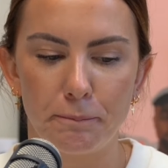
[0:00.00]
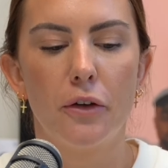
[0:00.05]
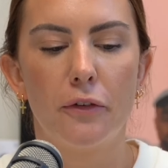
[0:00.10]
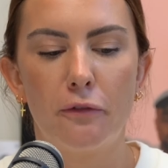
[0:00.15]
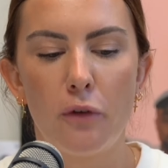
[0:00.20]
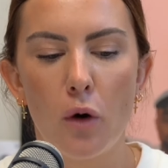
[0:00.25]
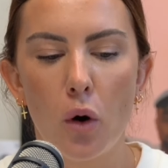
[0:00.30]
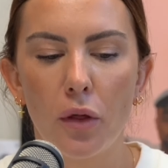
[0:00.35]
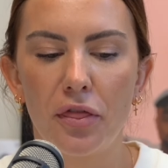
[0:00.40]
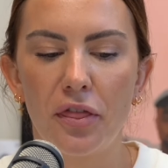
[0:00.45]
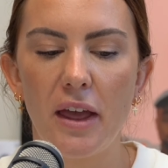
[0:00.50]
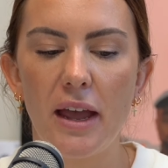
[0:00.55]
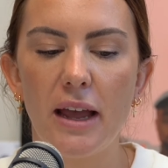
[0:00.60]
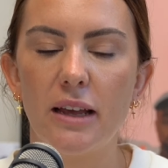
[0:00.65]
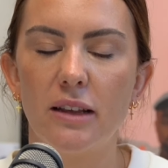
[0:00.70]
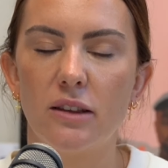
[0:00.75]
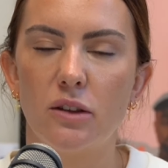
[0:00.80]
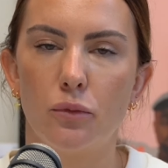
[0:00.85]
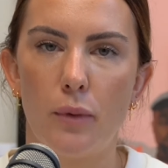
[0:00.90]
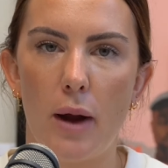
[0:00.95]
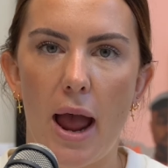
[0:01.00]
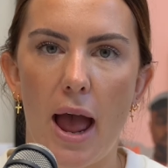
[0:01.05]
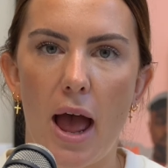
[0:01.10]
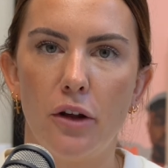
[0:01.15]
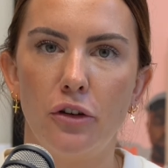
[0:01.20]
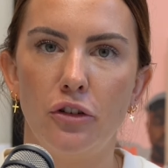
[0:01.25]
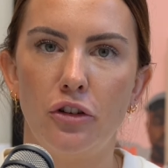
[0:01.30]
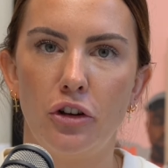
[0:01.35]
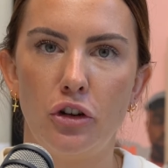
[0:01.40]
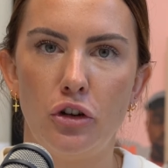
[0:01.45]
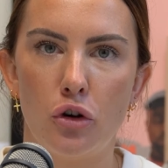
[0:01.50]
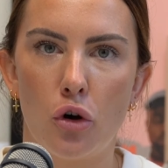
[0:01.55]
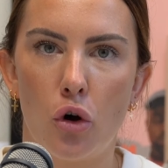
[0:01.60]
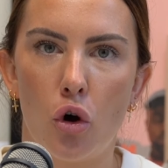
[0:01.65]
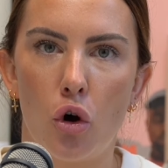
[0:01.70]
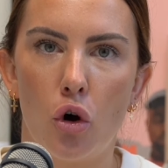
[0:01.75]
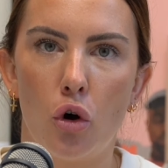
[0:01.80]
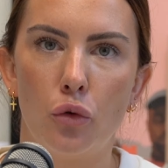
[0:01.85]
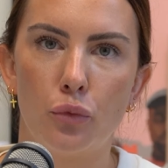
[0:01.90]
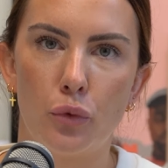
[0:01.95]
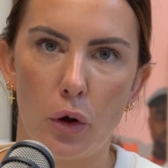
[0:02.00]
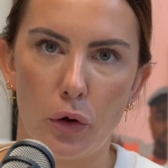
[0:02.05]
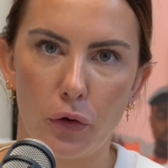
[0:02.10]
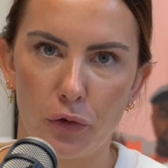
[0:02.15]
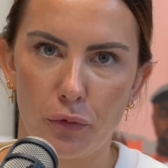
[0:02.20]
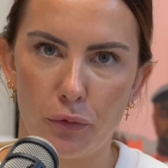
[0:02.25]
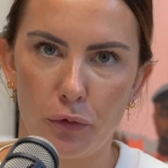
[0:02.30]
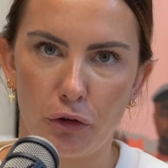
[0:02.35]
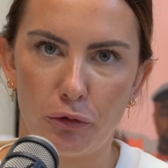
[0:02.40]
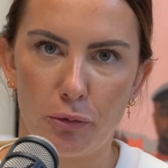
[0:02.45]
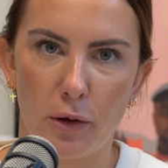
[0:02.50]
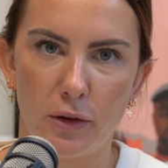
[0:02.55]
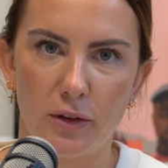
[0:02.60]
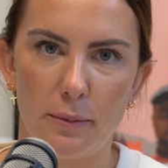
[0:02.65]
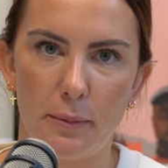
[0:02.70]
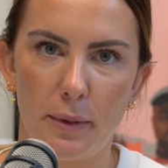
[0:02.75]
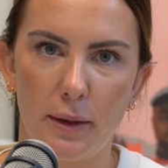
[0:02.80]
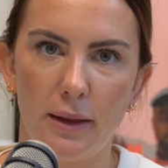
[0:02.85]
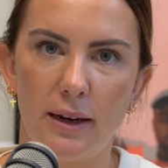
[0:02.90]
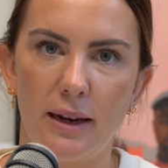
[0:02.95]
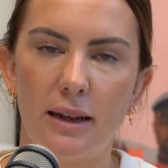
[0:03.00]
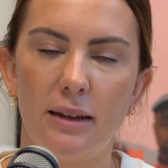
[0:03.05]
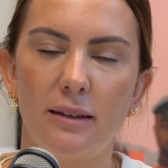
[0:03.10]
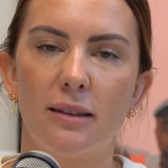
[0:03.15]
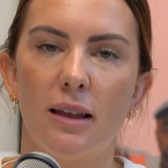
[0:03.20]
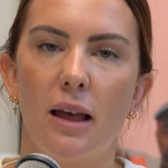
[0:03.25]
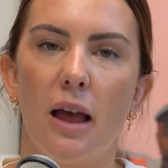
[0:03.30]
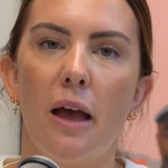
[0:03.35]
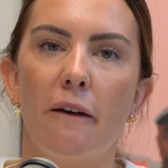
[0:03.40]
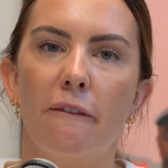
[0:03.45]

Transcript: The fourth thing is around your roles and responsibilities.